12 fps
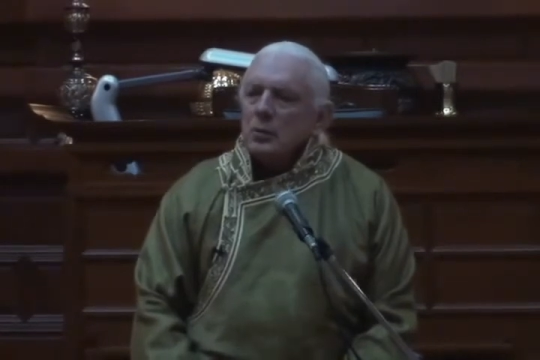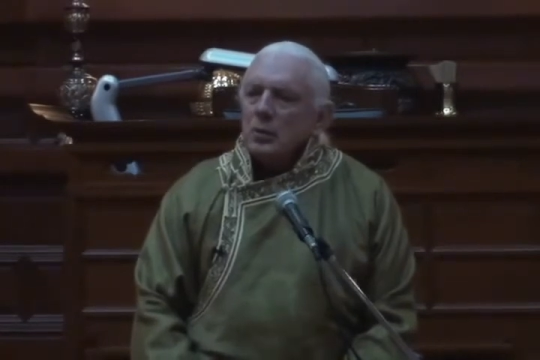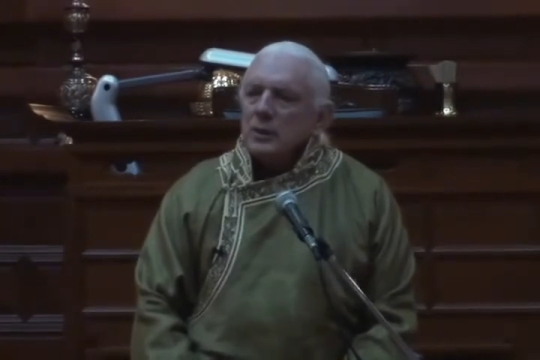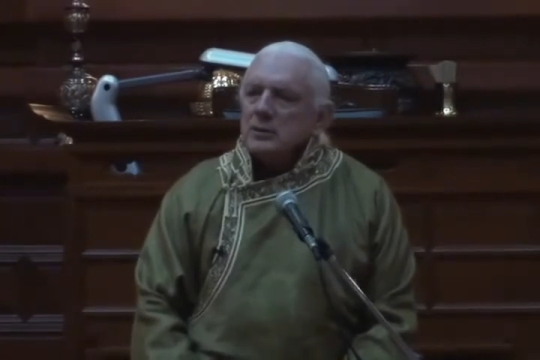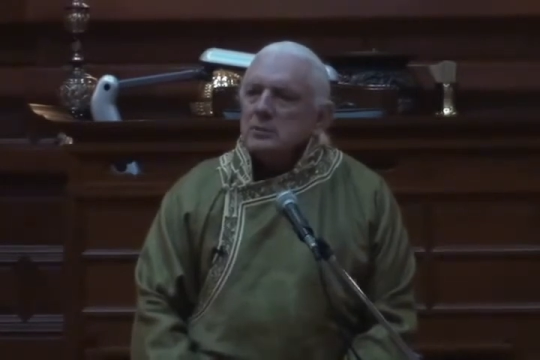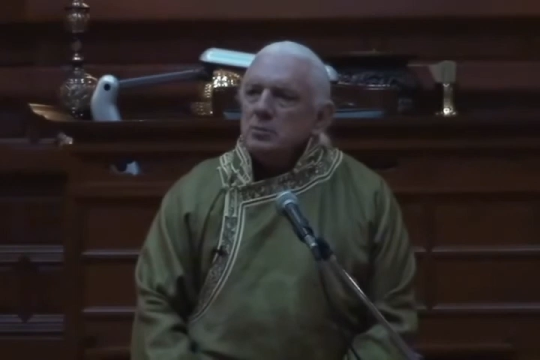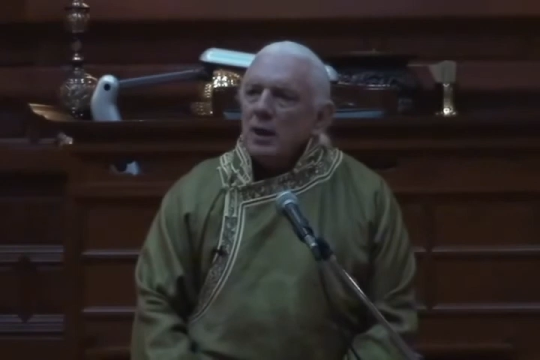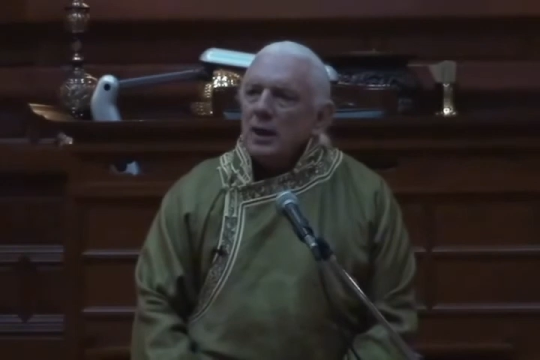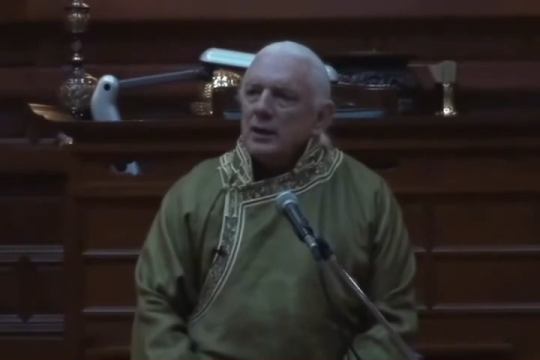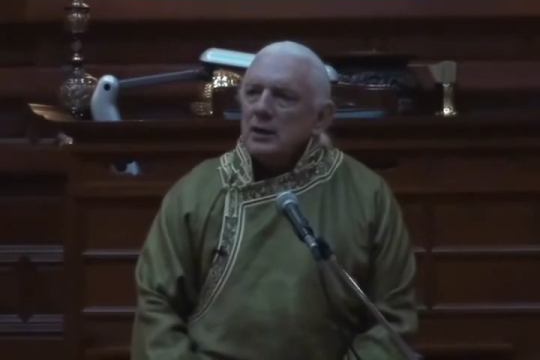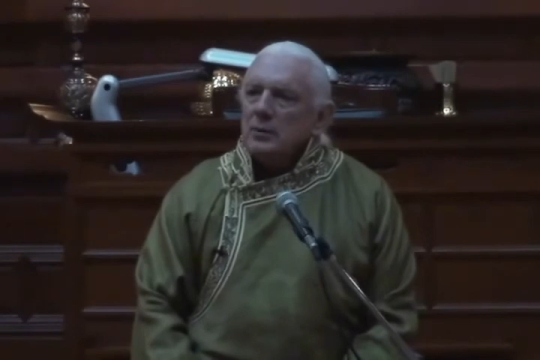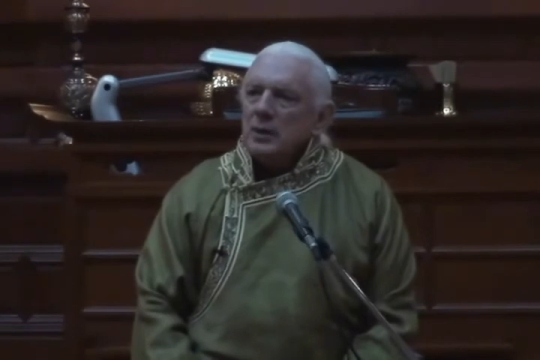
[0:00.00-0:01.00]
One's
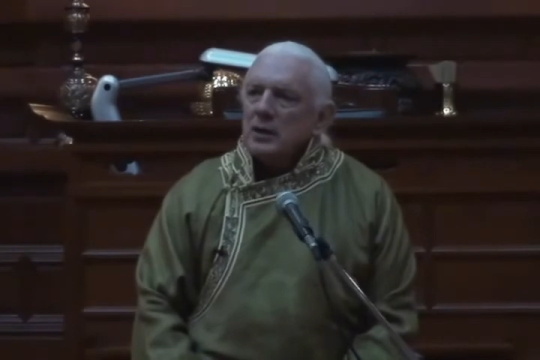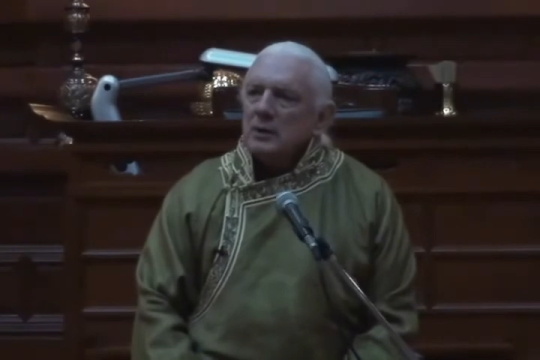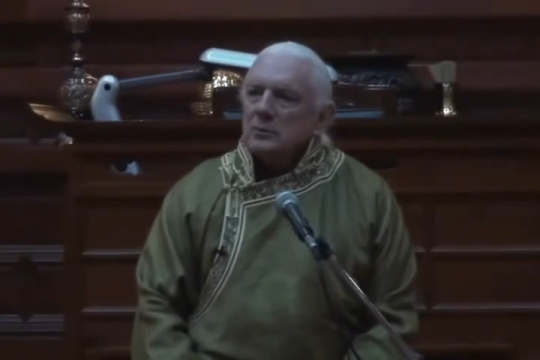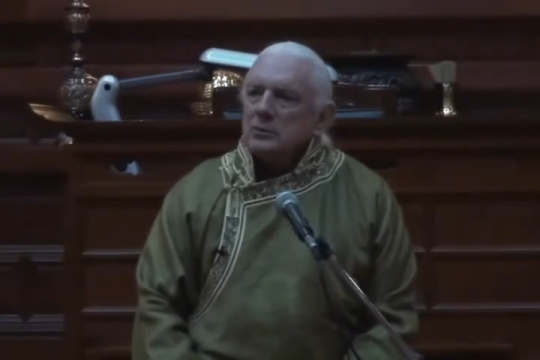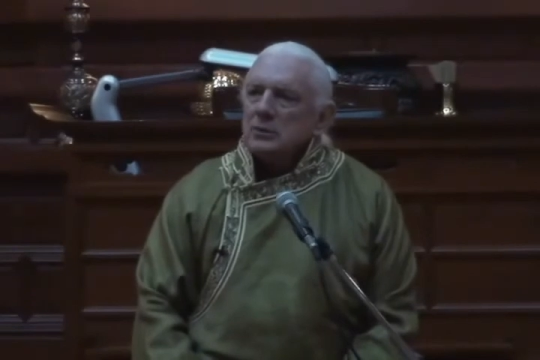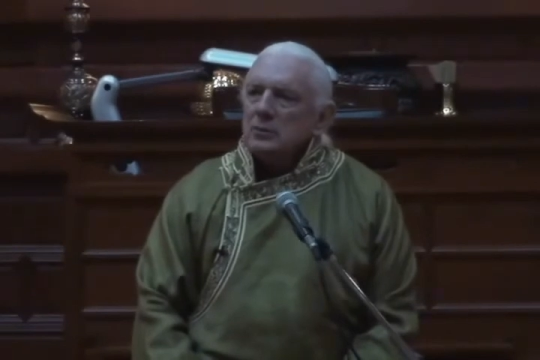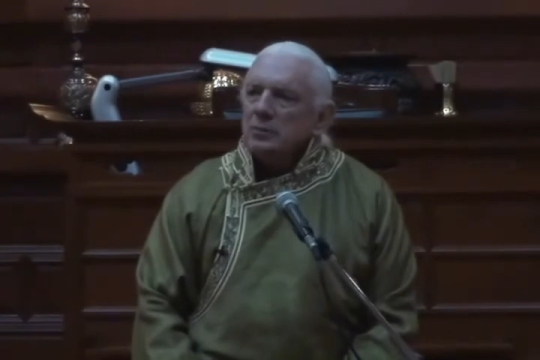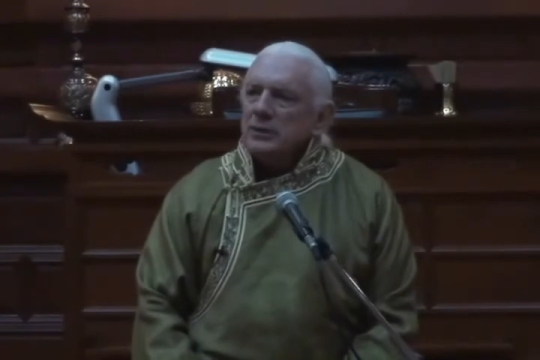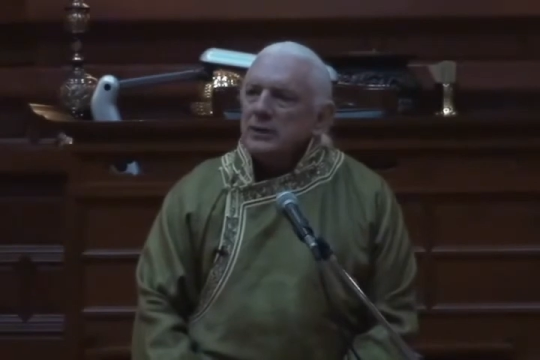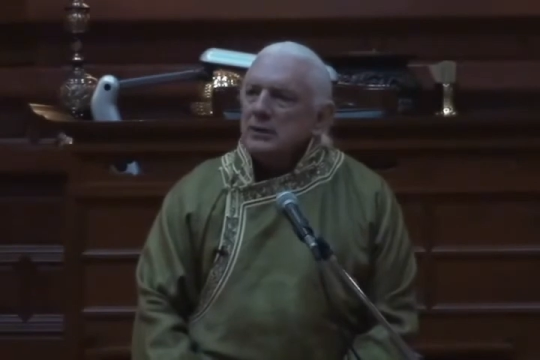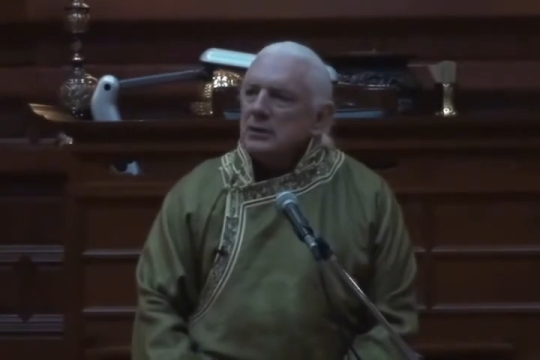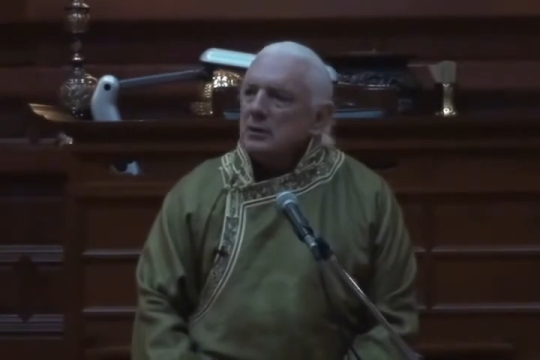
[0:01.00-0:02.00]
body becomes
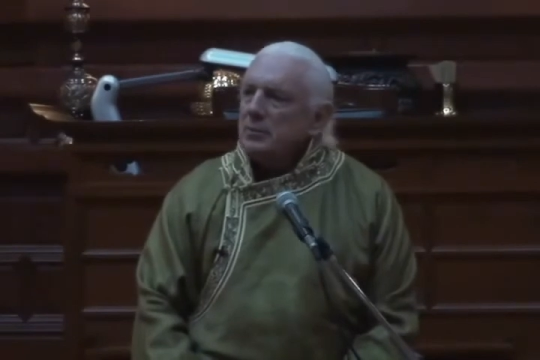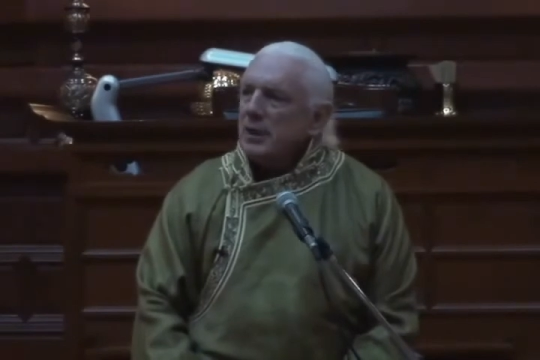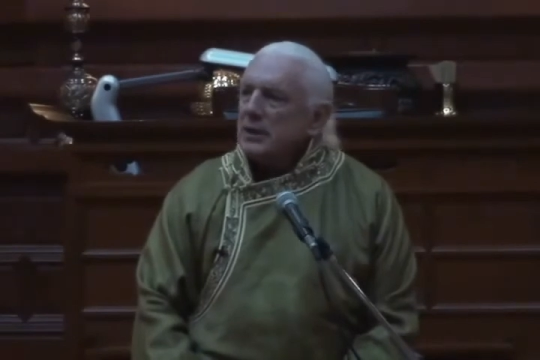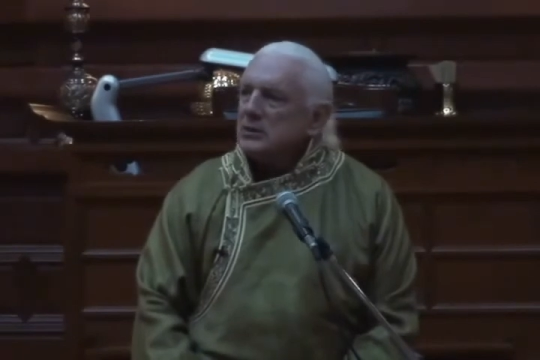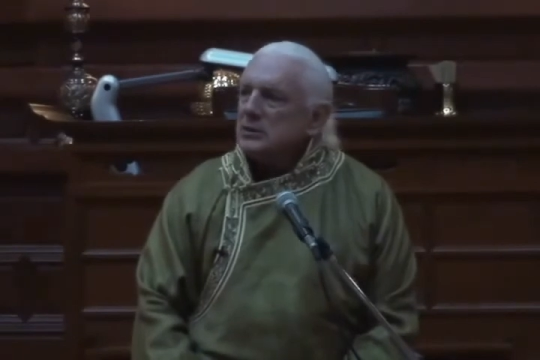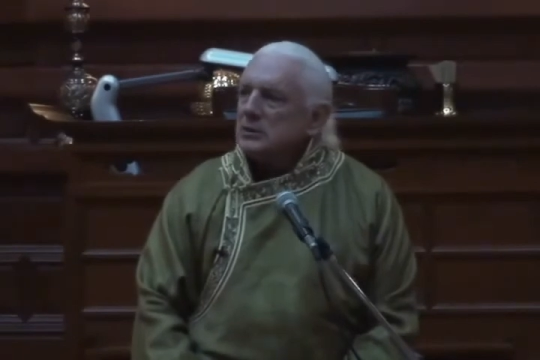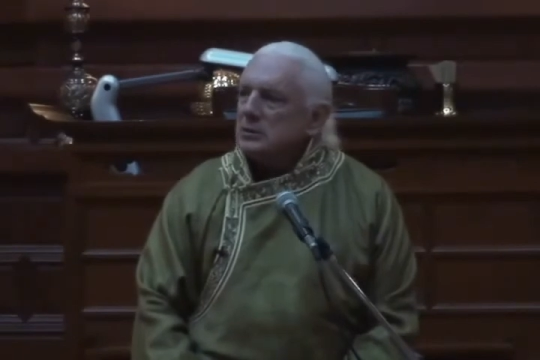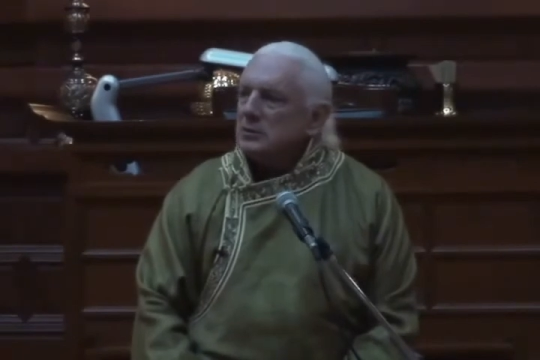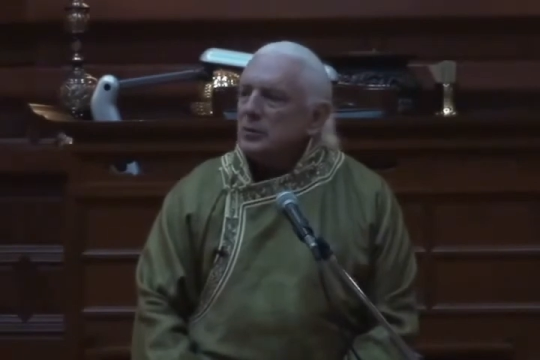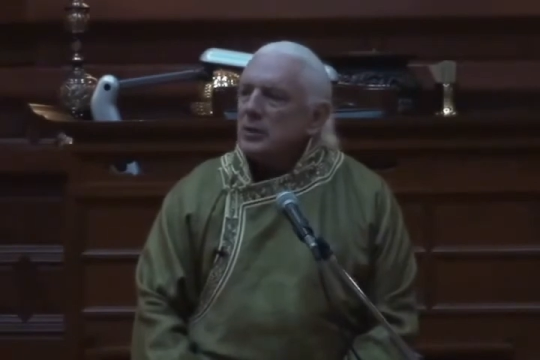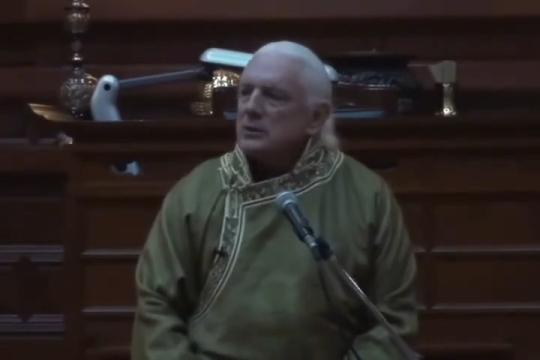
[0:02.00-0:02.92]
complete compassion,